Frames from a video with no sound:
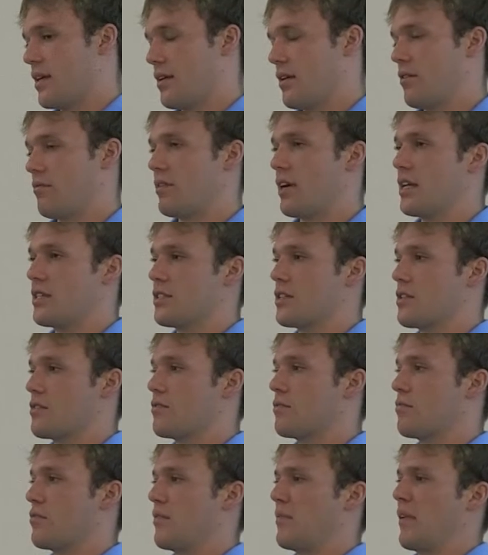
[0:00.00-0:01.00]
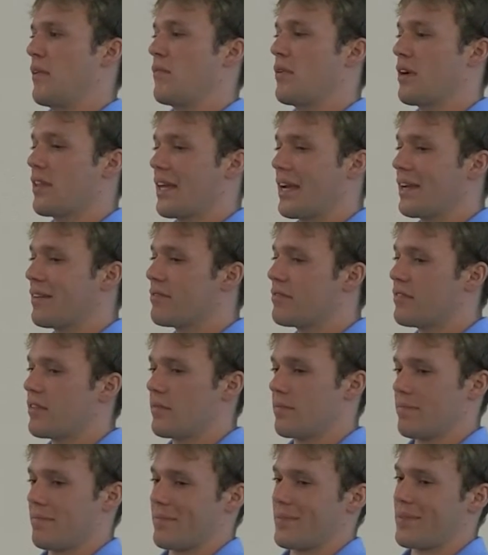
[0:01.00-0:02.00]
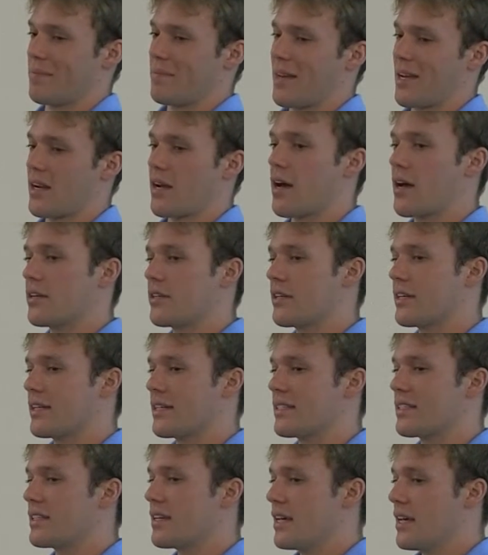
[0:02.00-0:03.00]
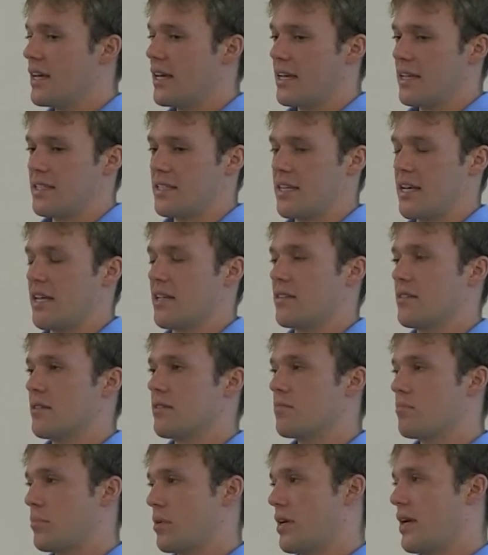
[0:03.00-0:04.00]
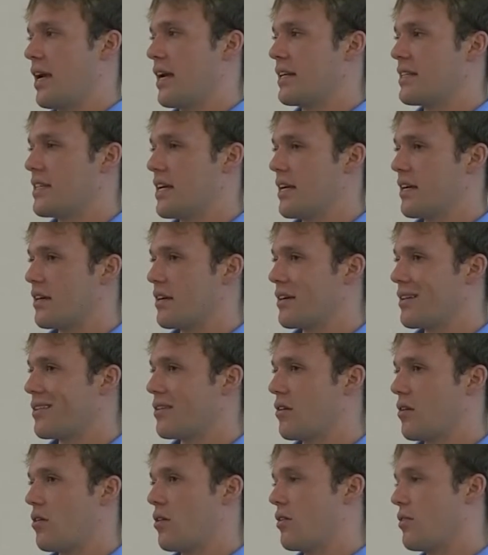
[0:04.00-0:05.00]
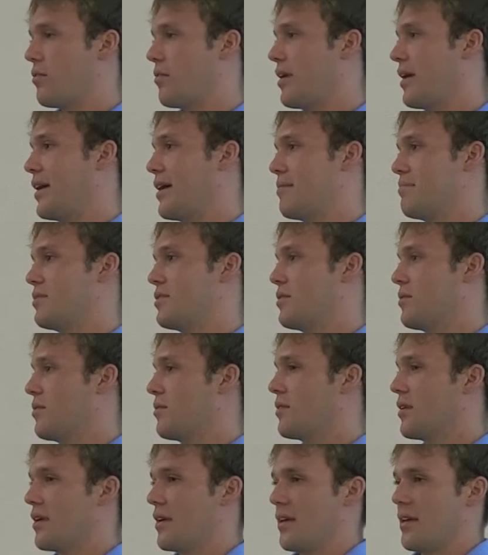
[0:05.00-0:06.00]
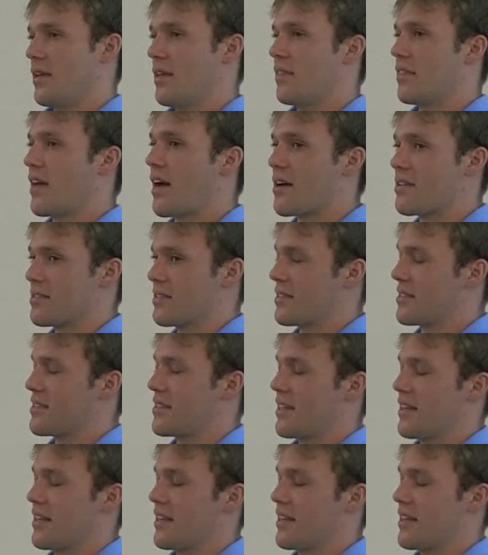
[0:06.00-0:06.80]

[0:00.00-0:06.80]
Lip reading: it ranges from anywhere like about 110 per hectare, all the way up to thousands.